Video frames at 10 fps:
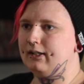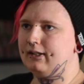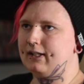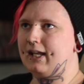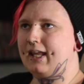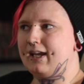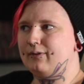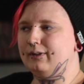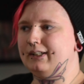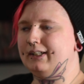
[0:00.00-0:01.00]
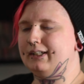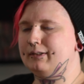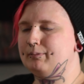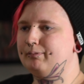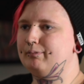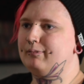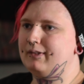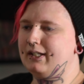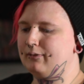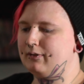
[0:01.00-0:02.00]
that I can't really,
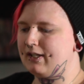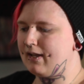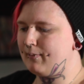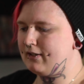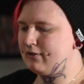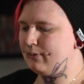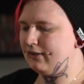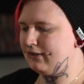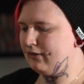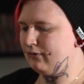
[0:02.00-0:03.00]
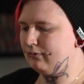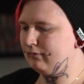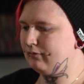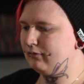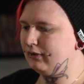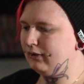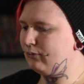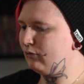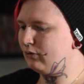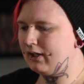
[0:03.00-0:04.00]
damage because I don't really
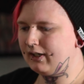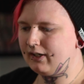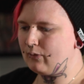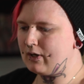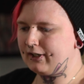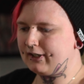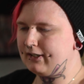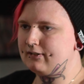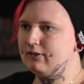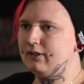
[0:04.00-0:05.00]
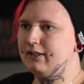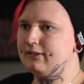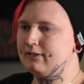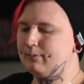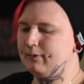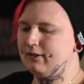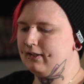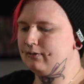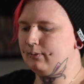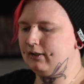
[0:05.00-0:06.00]
run any 1-cost units, but
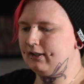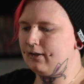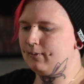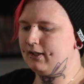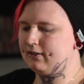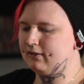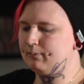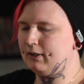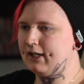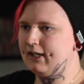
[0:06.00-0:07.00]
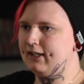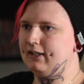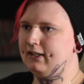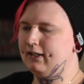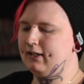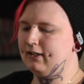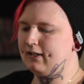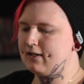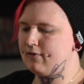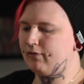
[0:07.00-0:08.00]
this will allow me to play it, and
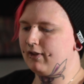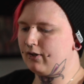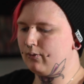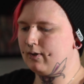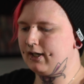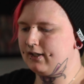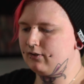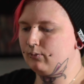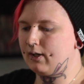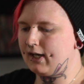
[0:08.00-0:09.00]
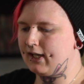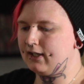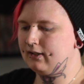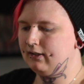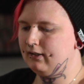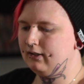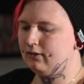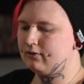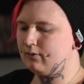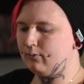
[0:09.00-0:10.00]
if they don't want it to ready,
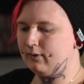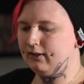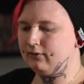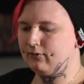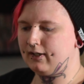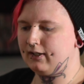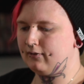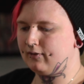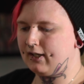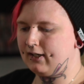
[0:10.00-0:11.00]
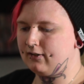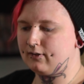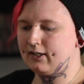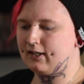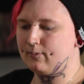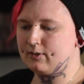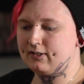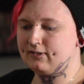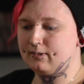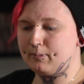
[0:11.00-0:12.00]
which it will if any of that indirect damage
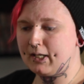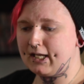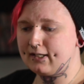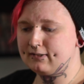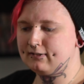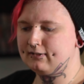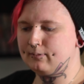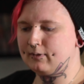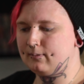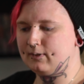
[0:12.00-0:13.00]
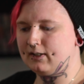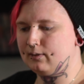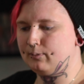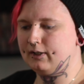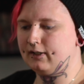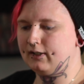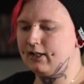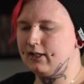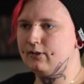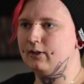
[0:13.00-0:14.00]
hits their base, sometimes they have to put it on
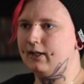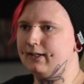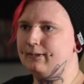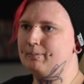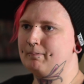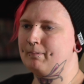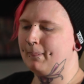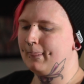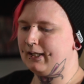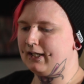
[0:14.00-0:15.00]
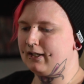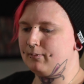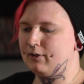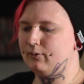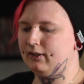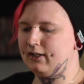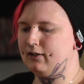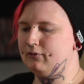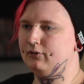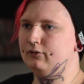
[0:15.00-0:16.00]
that unit, and that can be really
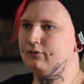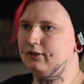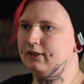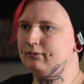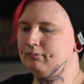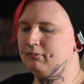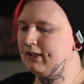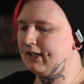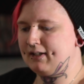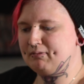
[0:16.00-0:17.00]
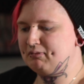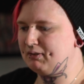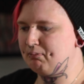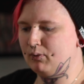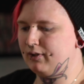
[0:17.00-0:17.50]
helpful for, again, just board